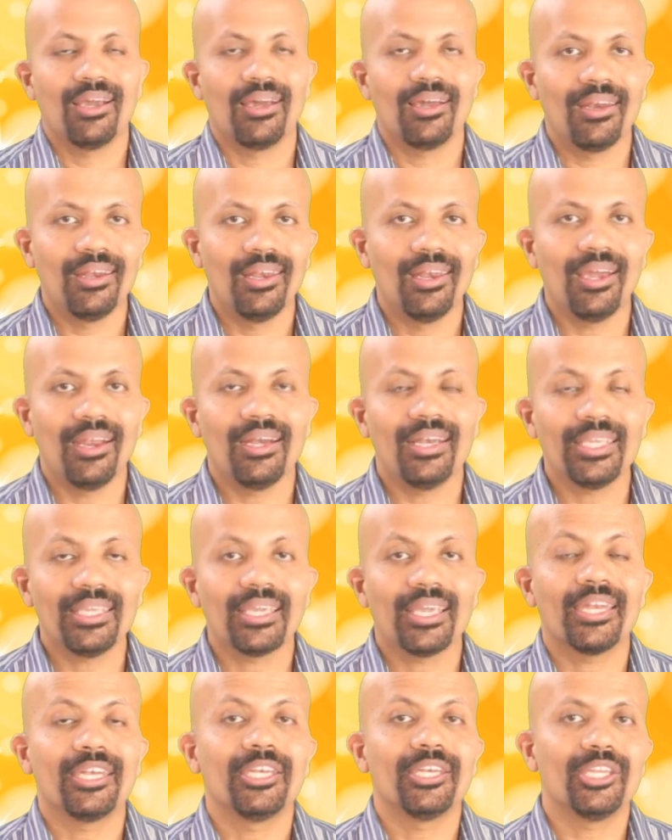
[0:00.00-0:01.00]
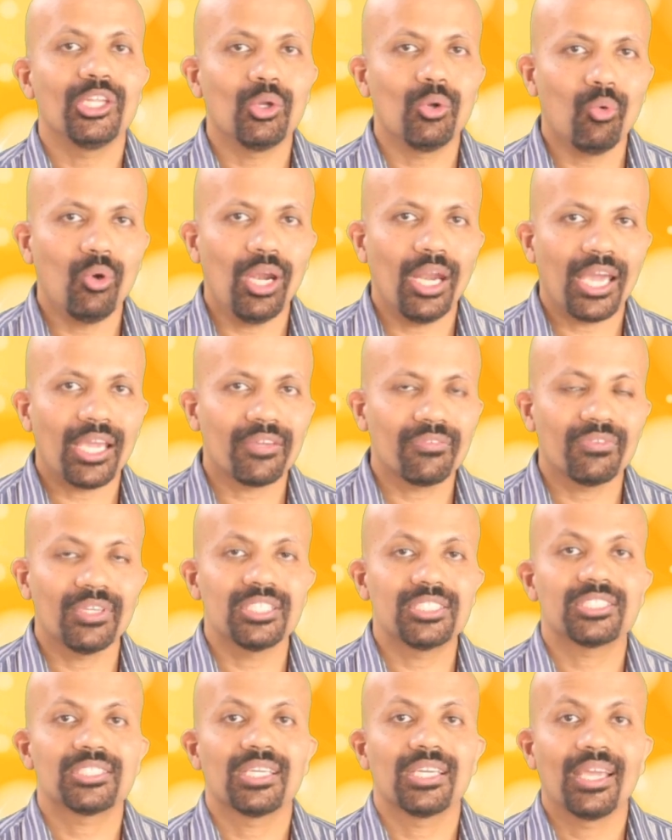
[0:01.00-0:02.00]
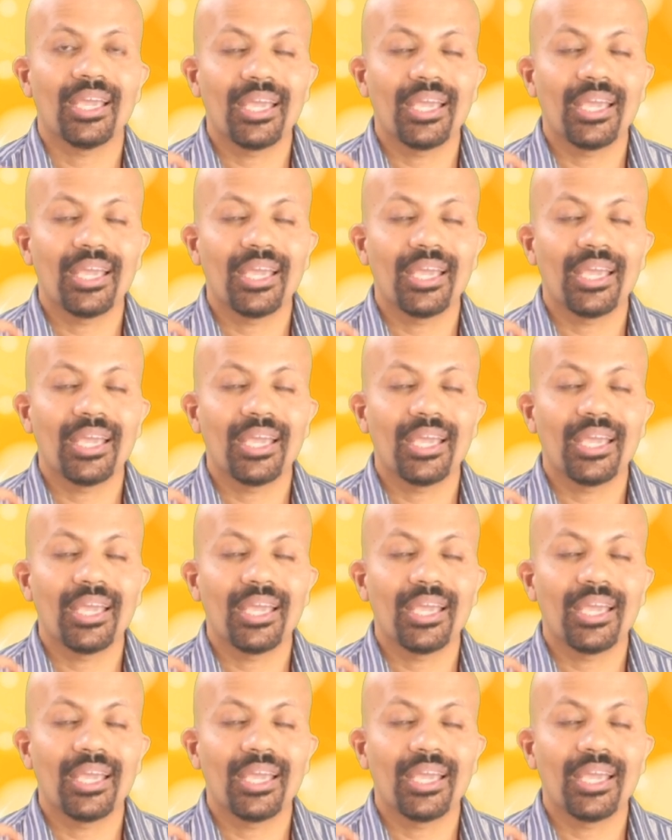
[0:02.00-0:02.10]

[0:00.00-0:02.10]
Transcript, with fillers: Learning a new language